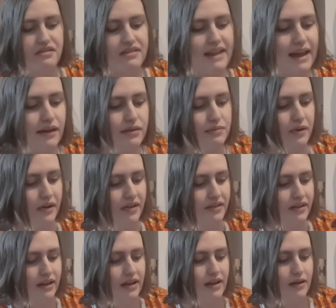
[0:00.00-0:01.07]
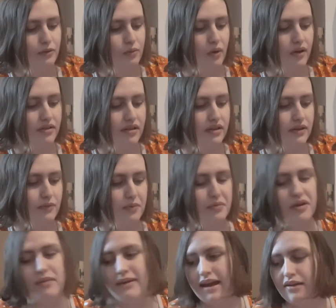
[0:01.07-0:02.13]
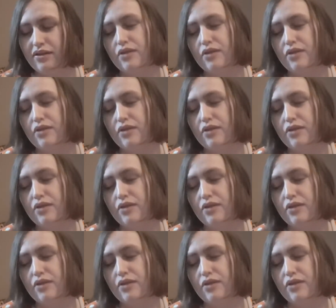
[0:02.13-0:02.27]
next one was another pre-made.